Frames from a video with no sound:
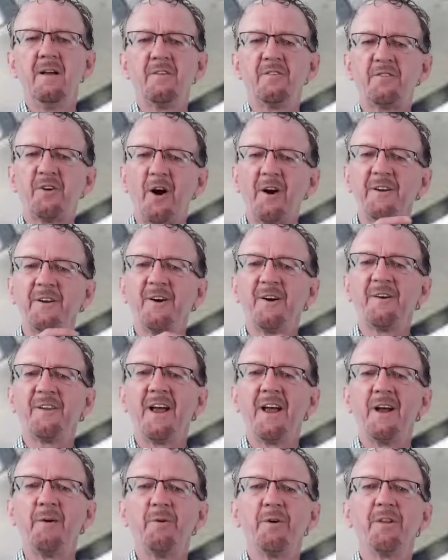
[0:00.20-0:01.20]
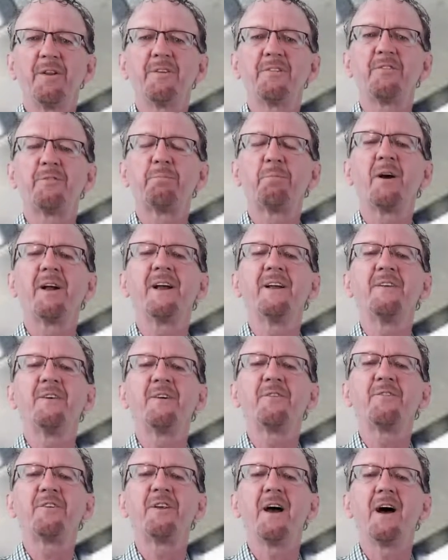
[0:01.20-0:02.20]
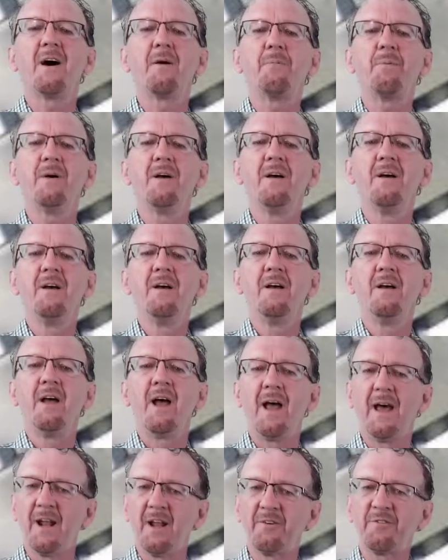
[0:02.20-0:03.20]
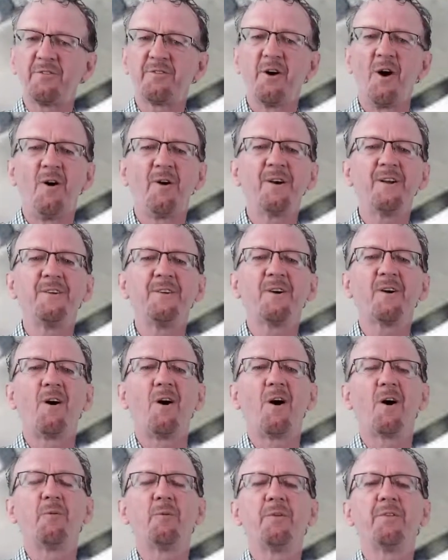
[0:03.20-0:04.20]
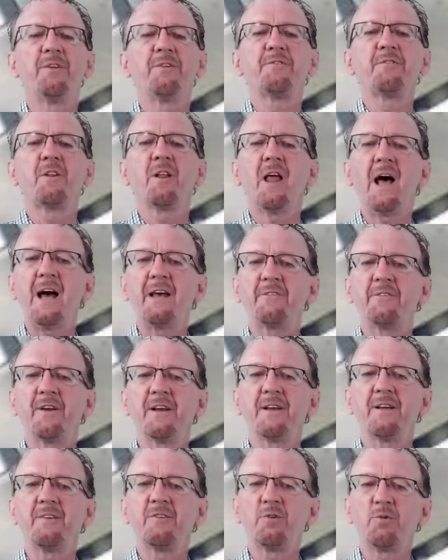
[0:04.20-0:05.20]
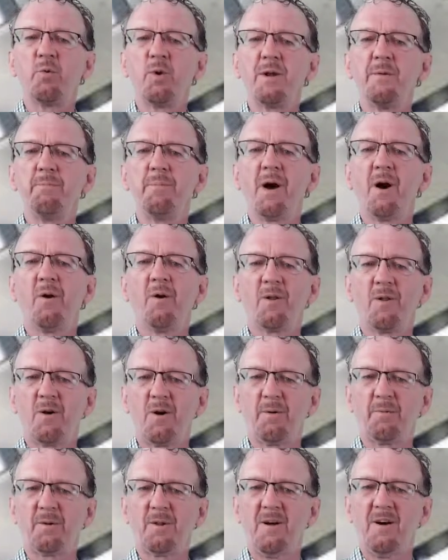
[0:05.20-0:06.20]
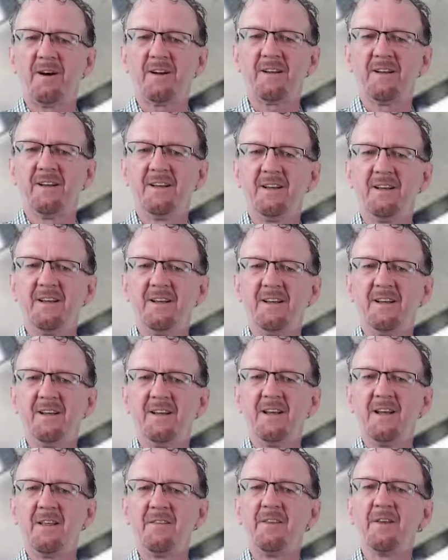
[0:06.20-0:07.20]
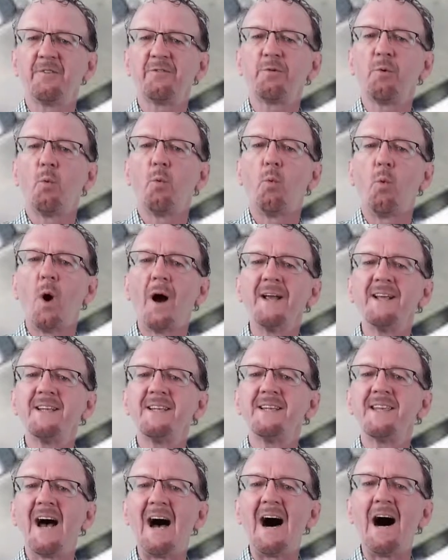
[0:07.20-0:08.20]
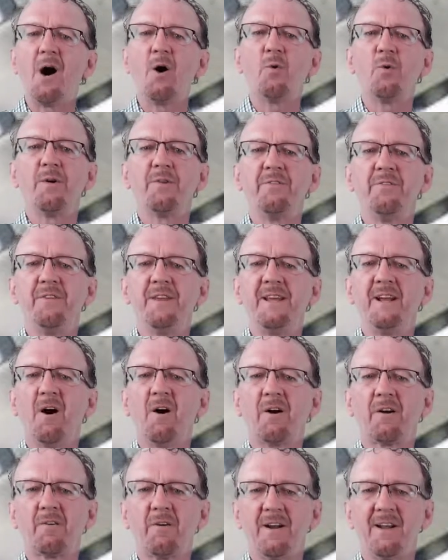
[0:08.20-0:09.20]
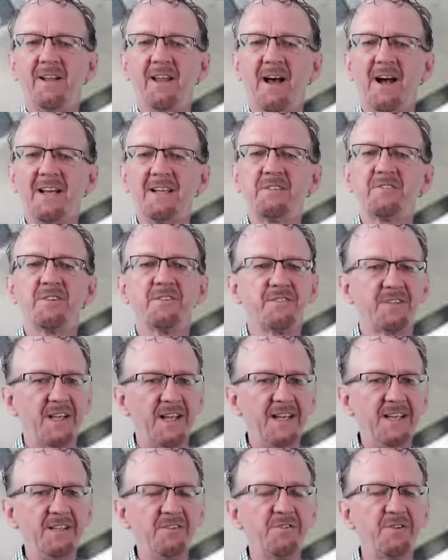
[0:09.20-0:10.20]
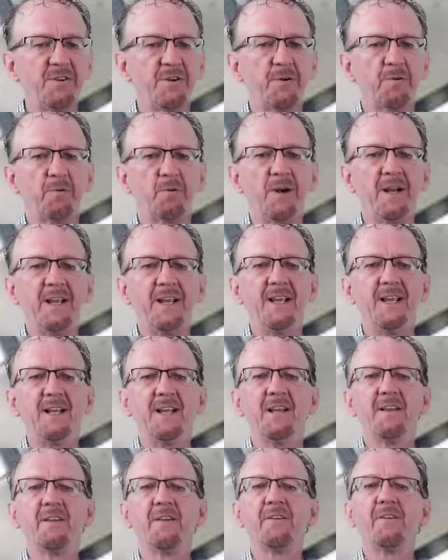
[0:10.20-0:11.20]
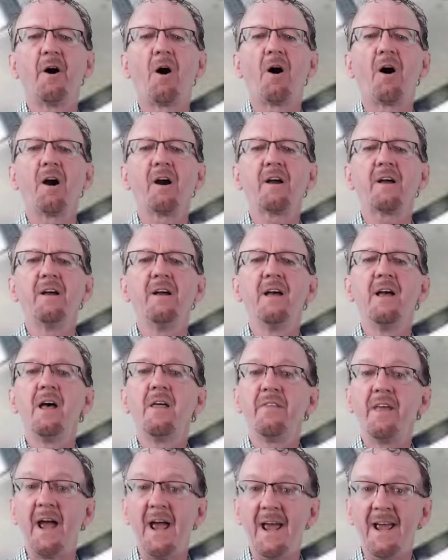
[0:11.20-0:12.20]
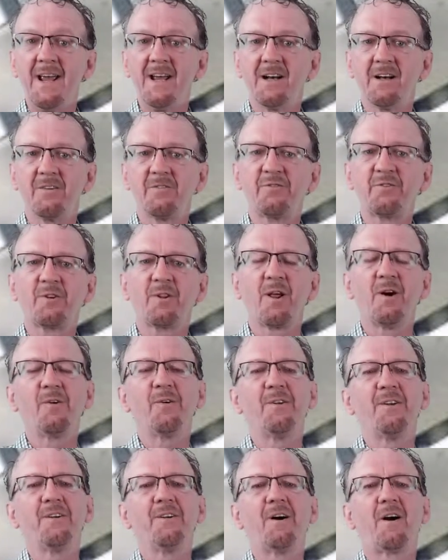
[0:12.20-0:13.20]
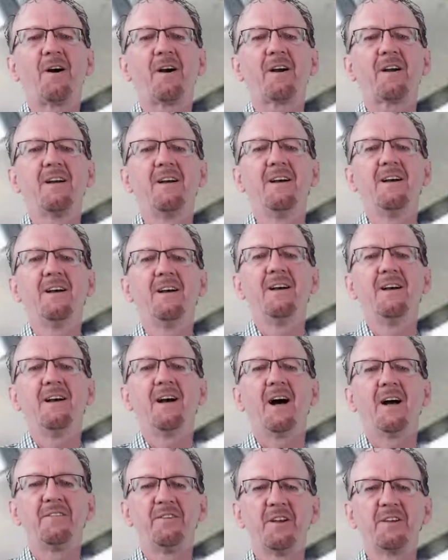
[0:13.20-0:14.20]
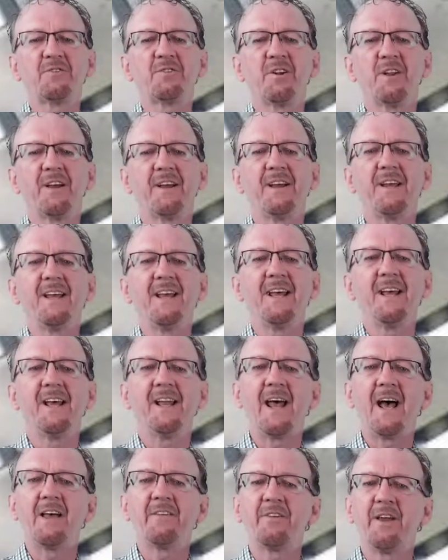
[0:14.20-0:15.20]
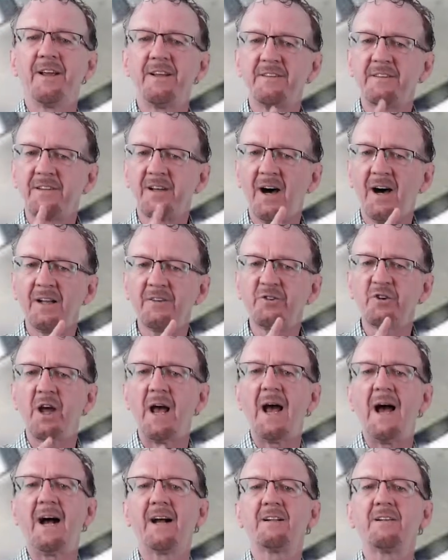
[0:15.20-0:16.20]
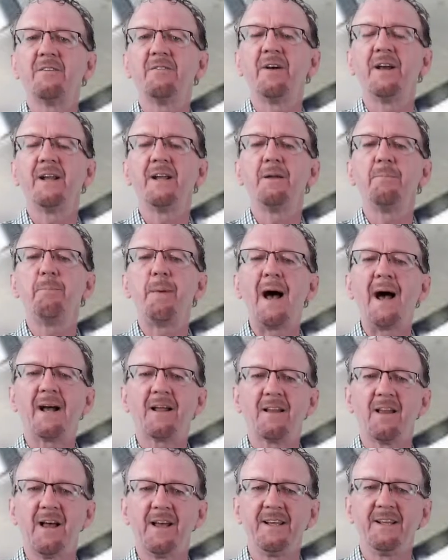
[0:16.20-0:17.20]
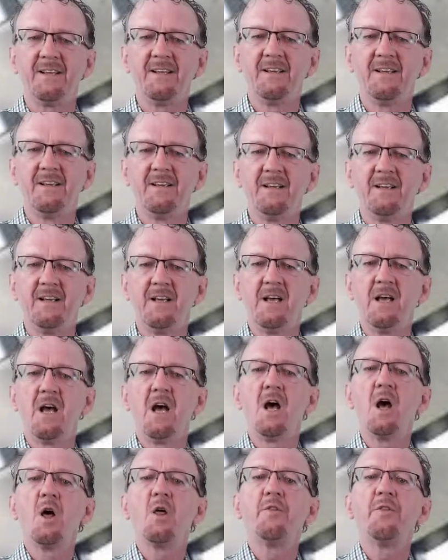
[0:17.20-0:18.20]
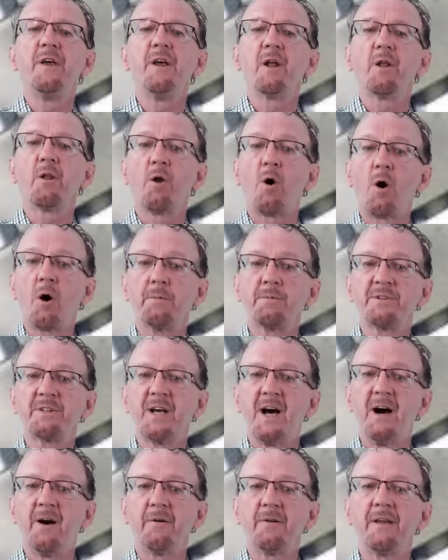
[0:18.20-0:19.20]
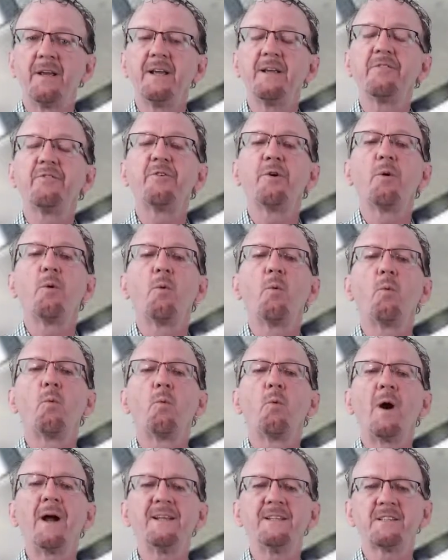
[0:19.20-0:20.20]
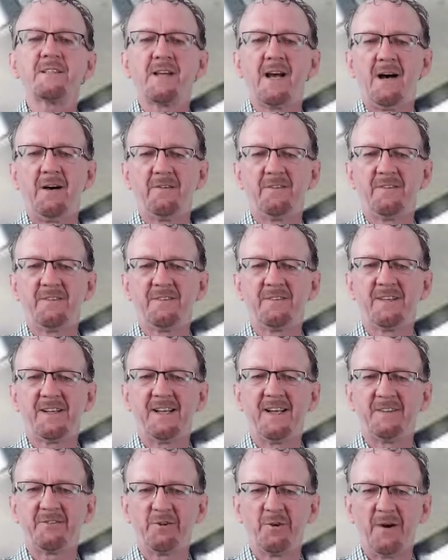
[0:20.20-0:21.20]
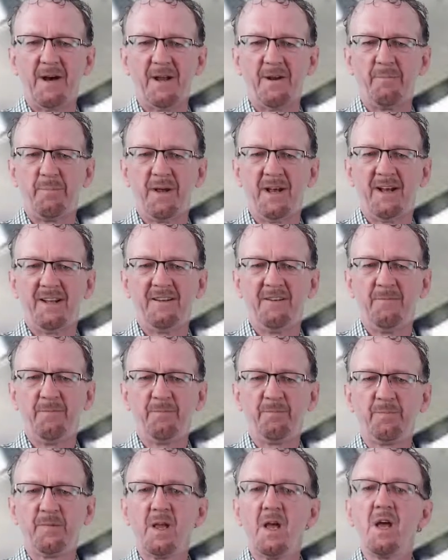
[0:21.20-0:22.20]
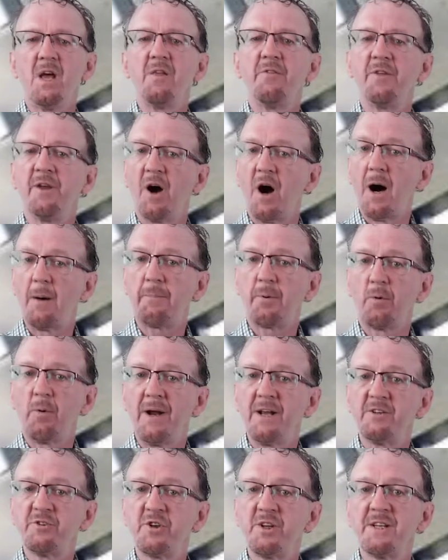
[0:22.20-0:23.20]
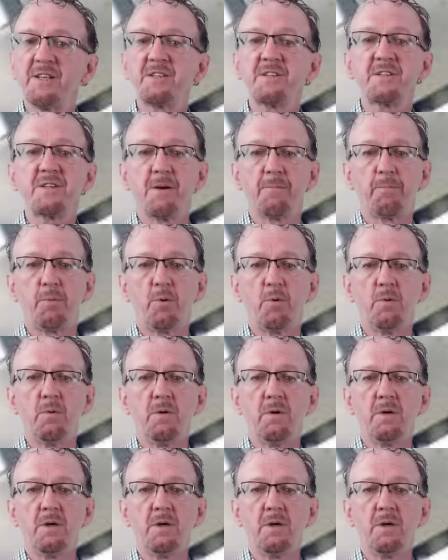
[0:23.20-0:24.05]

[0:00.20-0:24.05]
Start your day with a spring in your step and a song in your heart with this classic twin bell alarm clock. This white dial with neon green lights is easy to read in the dark. The hands glow in the dark. Additionally, it has a touch-activated backlight. The alarm sound is the right sound to get you out of bed. The operation is simple.